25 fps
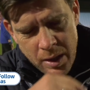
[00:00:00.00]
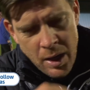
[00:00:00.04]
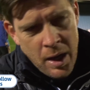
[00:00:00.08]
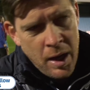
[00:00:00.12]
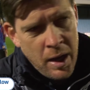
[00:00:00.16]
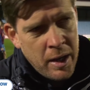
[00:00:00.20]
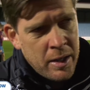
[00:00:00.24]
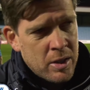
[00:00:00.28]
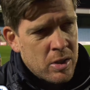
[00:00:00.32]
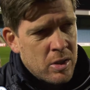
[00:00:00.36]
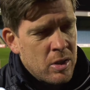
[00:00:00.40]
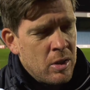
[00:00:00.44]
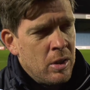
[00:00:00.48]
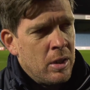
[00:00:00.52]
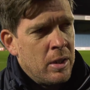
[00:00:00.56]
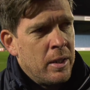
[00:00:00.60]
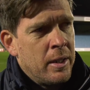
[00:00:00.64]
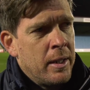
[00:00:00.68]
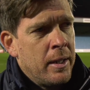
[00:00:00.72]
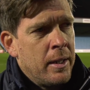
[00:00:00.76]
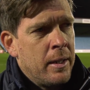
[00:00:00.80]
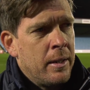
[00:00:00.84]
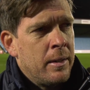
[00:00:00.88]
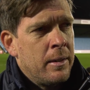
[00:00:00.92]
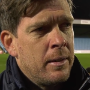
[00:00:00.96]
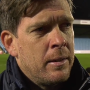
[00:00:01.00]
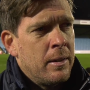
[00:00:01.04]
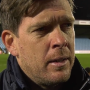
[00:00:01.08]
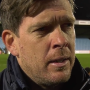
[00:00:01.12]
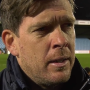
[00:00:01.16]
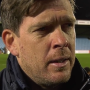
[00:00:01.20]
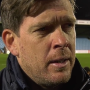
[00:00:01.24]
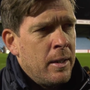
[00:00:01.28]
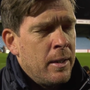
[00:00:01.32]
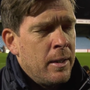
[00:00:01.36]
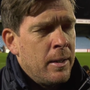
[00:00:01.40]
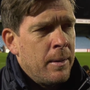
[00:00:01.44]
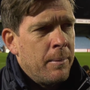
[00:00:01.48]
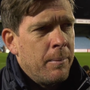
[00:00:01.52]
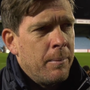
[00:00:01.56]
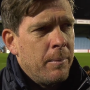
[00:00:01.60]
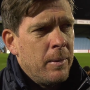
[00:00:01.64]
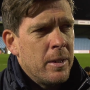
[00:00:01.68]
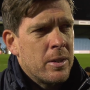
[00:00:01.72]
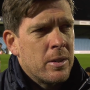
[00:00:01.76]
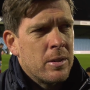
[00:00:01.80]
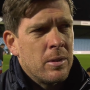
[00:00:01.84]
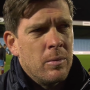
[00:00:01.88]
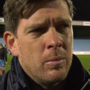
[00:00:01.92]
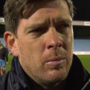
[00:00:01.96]
No, certainly. And
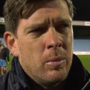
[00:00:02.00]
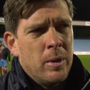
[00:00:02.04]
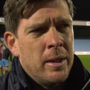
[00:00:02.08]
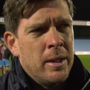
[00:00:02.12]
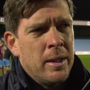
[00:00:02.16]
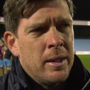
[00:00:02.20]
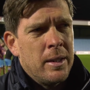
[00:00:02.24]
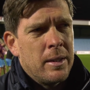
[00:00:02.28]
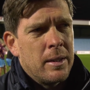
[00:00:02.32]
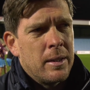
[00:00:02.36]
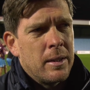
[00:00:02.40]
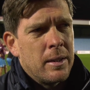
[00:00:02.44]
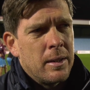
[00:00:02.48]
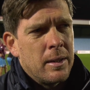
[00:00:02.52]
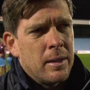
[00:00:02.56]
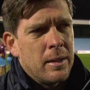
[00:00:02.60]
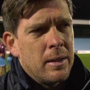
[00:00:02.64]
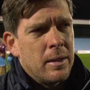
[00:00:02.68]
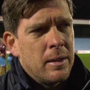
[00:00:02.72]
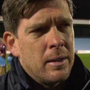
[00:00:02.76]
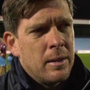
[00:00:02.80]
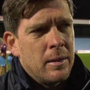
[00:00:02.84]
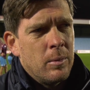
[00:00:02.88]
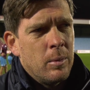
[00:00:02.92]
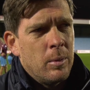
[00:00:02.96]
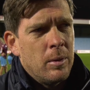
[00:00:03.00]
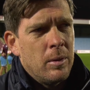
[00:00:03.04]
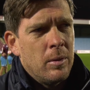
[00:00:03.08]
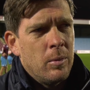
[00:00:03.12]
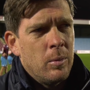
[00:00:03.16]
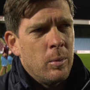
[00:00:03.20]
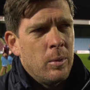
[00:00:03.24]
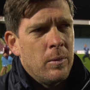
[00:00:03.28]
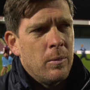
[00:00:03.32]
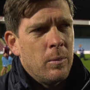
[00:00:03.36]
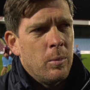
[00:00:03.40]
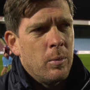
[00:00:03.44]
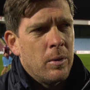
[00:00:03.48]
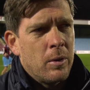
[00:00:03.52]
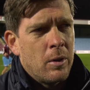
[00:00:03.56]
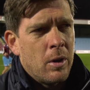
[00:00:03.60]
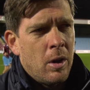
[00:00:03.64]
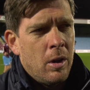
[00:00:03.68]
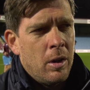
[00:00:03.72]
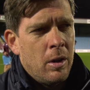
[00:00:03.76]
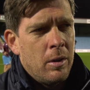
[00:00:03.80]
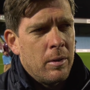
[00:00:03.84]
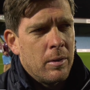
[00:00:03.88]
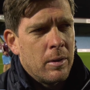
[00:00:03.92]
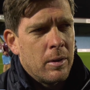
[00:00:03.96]
listen, we
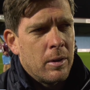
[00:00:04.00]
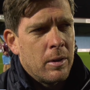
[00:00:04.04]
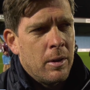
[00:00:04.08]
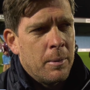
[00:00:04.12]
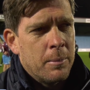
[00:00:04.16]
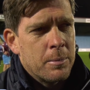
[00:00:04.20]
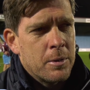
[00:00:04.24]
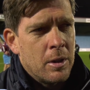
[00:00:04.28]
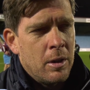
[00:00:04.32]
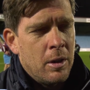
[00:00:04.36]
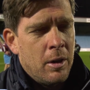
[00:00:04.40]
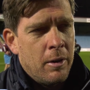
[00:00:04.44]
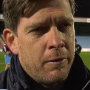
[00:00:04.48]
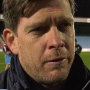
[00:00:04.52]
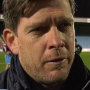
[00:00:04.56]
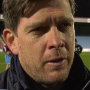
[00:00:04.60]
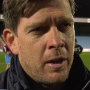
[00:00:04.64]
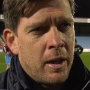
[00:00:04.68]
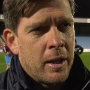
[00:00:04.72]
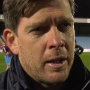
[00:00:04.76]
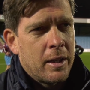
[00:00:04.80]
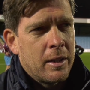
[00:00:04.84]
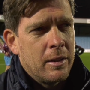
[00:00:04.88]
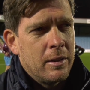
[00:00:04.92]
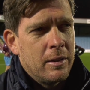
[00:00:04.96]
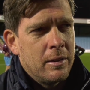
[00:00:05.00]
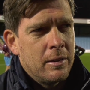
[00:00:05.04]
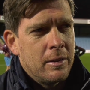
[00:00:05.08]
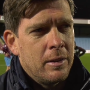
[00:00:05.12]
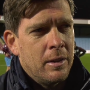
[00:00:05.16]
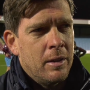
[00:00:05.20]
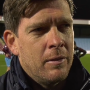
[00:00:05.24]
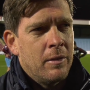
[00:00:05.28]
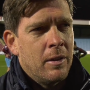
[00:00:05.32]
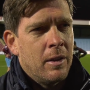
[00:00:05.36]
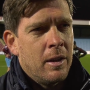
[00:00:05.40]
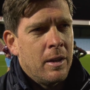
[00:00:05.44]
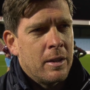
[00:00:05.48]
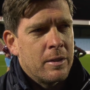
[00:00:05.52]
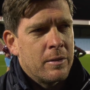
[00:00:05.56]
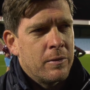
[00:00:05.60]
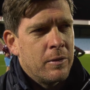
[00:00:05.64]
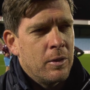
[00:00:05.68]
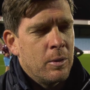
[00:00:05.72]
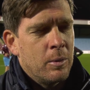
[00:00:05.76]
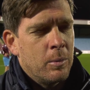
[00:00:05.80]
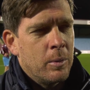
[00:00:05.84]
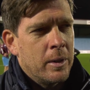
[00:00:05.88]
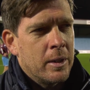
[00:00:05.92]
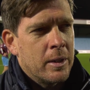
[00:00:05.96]
copped a lot of flack over the last
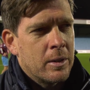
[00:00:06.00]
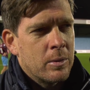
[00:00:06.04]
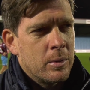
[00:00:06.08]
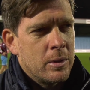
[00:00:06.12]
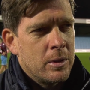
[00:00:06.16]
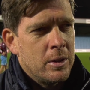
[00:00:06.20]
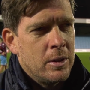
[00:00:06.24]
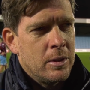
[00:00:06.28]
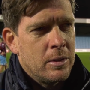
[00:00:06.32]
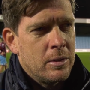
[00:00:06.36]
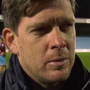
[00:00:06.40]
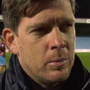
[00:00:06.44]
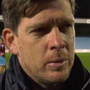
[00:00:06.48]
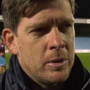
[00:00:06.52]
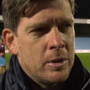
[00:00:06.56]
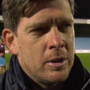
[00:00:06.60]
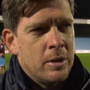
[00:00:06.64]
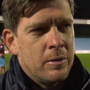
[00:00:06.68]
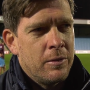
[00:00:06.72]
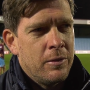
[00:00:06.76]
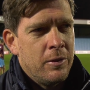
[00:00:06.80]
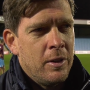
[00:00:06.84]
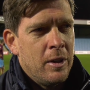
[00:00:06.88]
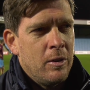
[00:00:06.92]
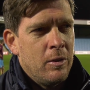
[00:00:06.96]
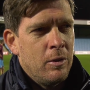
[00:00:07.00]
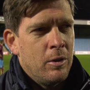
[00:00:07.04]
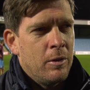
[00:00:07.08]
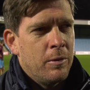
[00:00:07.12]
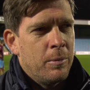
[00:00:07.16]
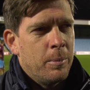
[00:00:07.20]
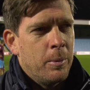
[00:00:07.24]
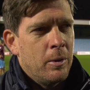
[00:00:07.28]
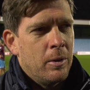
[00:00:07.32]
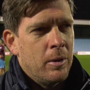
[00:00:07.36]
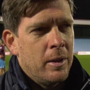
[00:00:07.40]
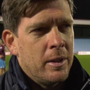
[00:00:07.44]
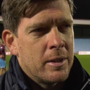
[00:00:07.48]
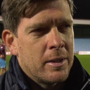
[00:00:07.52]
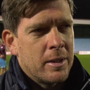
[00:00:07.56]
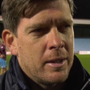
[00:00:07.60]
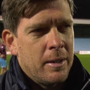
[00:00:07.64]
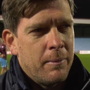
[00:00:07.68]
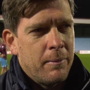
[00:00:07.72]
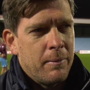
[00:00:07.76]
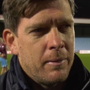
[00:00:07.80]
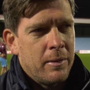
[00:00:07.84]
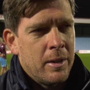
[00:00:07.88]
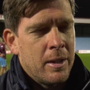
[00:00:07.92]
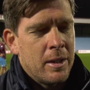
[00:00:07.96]
few weeks, which is fair enough, but let's
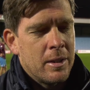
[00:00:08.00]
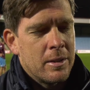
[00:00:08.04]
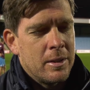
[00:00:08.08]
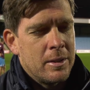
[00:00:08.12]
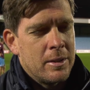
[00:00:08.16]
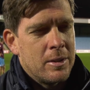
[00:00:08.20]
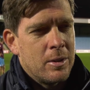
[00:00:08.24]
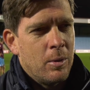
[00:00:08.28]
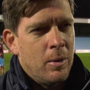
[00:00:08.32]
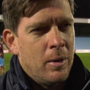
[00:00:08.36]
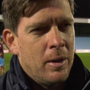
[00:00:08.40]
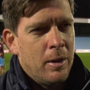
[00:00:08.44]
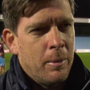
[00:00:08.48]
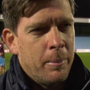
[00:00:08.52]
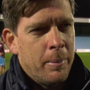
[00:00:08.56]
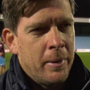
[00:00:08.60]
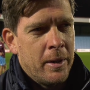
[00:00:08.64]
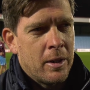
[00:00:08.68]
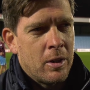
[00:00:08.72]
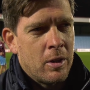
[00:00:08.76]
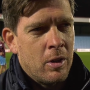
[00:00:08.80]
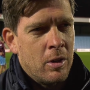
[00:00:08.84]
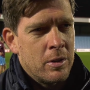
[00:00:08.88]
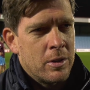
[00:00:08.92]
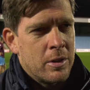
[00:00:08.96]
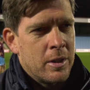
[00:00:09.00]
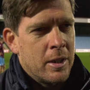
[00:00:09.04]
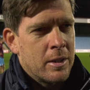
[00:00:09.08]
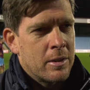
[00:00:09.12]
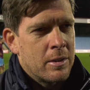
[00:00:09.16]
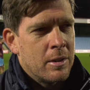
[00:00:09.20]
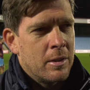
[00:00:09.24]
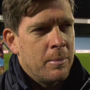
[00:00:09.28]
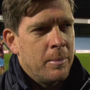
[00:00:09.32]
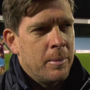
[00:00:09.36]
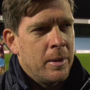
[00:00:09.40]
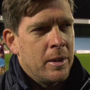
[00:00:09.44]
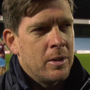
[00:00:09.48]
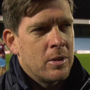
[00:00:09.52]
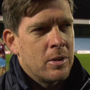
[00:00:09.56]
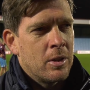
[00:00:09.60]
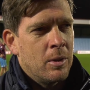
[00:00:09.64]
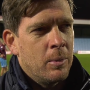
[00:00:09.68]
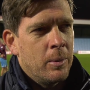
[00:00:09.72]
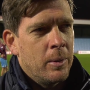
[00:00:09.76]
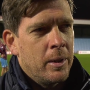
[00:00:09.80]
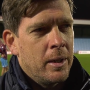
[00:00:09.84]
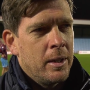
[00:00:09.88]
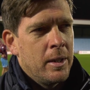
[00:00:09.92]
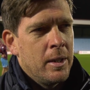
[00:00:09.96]
get things into a little bit of context at the minute,
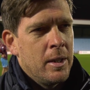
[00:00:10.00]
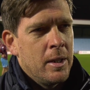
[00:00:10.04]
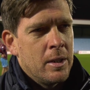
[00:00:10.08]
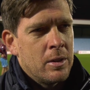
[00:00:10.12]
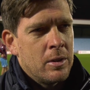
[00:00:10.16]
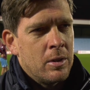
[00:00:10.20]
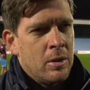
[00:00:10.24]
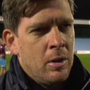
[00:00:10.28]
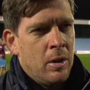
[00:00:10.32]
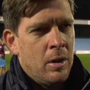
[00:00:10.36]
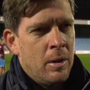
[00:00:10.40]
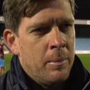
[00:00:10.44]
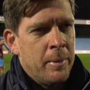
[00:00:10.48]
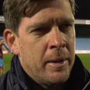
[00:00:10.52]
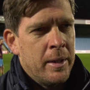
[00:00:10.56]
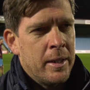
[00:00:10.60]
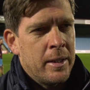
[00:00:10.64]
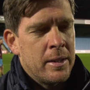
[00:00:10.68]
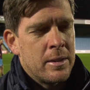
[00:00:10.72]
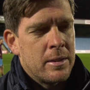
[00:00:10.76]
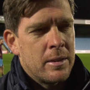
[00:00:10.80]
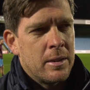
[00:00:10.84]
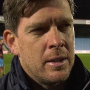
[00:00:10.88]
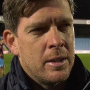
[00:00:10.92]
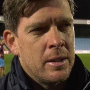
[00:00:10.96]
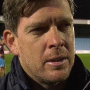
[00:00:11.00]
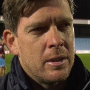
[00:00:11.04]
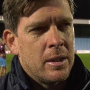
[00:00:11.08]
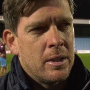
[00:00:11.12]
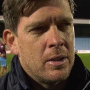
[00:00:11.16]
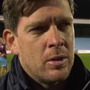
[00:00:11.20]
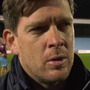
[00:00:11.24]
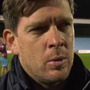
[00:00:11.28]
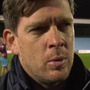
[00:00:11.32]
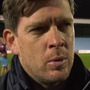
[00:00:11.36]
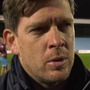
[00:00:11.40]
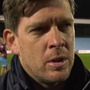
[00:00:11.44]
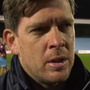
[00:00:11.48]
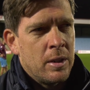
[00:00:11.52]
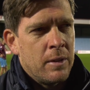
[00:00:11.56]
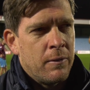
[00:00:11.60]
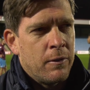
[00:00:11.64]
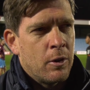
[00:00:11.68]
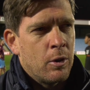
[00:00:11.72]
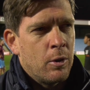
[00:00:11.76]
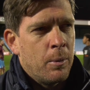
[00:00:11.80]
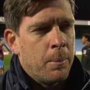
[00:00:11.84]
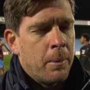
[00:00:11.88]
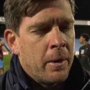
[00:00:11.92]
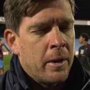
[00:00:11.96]
shall we? Do you know what I mean? It's always a
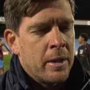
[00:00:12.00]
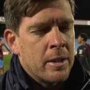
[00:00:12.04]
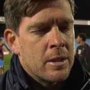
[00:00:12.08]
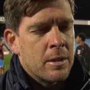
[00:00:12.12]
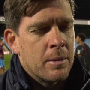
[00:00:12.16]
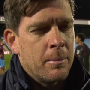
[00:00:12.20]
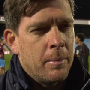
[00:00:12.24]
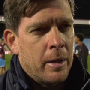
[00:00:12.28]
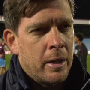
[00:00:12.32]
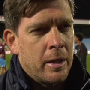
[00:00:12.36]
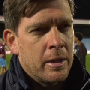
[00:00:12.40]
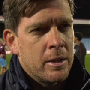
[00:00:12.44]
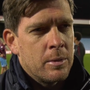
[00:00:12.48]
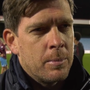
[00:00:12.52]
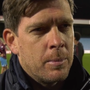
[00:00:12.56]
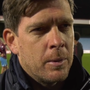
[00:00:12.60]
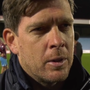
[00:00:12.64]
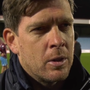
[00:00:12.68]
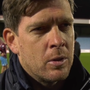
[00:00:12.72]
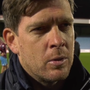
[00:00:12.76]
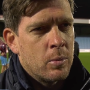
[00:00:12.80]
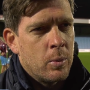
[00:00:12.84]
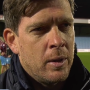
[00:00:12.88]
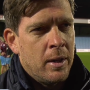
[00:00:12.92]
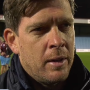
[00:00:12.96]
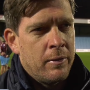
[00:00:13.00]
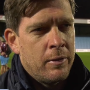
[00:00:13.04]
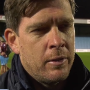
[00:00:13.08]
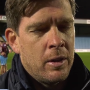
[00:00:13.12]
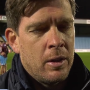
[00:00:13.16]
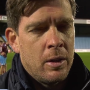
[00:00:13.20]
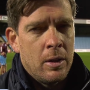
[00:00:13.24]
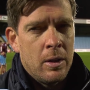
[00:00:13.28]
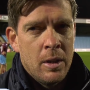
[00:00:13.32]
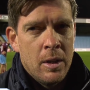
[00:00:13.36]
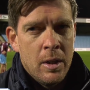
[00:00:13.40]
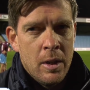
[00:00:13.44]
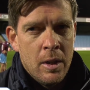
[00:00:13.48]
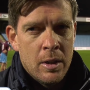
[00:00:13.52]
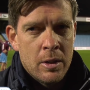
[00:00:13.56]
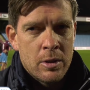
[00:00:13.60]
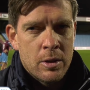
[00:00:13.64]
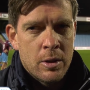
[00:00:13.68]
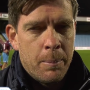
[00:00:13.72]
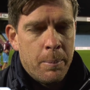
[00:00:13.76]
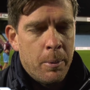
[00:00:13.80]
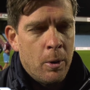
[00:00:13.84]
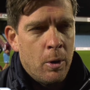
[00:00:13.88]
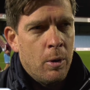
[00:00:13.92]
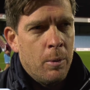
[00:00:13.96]
difficult place to manage because we have a
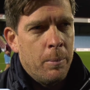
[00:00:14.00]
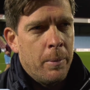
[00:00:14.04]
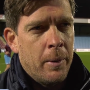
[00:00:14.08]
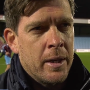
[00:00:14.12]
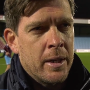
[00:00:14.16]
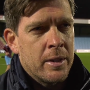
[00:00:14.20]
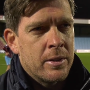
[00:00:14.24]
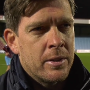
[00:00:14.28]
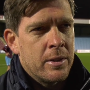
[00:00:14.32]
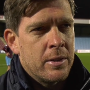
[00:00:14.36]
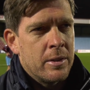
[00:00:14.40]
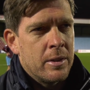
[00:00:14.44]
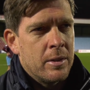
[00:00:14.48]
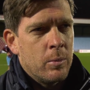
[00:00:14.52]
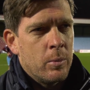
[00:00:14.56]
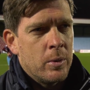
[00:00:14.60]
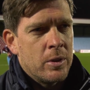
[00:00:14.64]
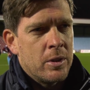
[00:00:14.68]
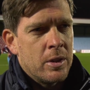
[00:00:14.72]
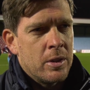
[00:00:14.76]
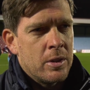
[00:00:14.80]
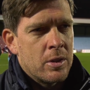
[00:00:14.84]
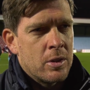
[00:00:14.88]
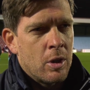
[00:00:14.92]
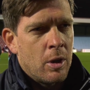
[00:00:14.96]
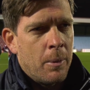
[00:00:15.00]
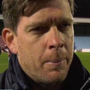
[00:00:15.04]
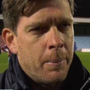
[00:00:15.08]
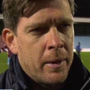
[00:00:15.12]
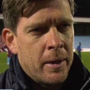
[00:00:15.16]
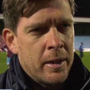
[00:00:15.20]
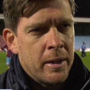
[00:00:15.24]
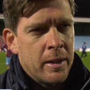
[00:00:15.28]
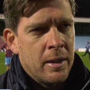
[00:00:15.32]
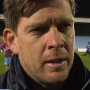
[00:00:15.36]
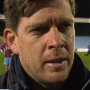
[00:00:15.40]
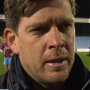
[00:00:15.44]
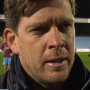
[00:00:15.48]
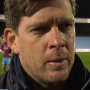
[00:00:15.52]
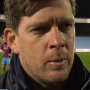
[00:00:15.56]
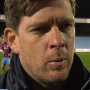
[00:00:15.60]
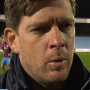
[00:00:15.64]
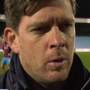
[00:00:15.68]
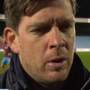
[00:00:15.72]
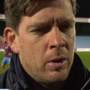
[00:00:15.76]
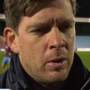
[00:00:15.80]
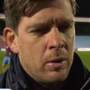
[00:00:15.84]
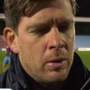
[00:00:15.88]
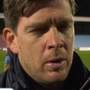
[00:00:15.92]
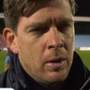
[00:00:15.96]
support base which is top 8 in League
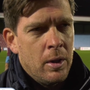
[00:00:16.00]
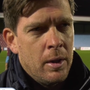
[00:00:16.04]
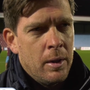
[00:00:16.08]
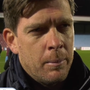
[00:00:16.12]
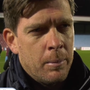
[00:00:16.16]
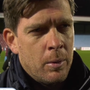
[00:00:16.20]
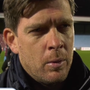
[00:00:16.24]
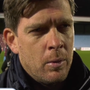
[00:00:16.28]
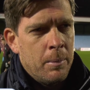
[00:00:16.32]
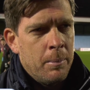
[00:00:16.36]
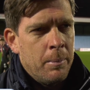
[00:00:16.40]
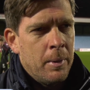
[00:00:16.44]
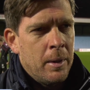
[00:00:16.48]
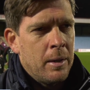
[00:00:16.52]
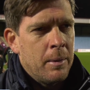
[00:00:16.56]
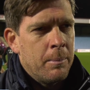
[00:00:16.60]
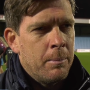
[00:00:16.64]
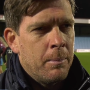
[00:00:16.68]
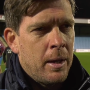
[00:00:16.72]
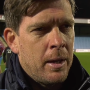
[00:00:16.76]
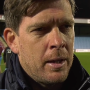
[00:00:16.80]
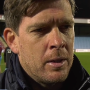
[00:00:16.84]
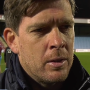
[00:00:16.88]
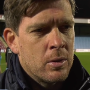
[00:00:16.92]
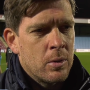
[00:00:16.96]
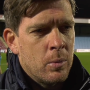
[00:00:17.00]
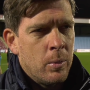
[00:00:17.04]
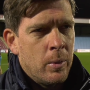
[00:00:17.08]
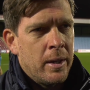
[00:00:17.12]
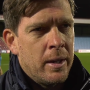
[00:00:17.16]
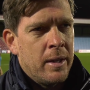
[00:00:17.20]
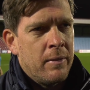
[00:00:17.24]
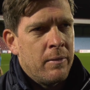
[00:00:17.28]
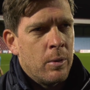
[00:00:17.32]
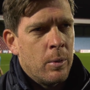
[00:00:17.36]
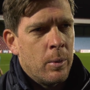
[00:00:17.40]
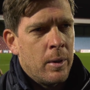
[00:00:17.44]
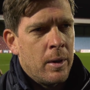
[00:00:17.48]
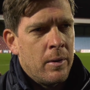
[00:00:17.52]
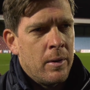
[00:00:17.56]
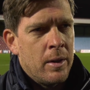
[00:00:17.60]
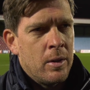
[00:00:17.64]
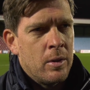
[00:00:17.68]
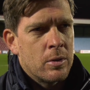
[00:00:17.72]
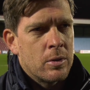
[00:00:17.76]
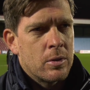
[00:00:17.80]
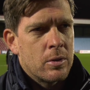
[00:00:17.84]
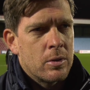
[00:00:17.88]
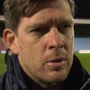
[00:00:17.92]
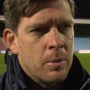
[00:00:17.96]
1, but we're a million miles away everywhere
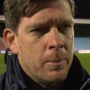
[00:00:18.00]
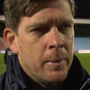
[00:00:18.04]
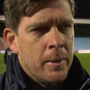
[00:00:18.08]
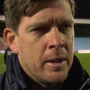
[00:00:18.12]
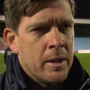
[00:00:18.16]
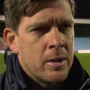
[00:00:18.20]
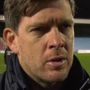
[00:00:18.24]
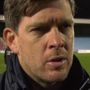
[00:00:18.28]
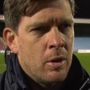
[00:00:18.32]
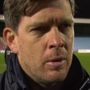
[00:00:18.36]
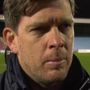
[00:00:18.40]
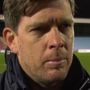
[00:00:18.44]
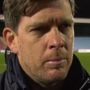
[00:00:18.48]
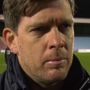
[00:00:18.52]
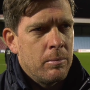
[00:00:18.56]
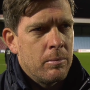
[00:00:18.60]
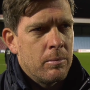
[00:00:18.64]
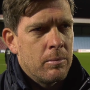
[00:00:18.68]
else to be a top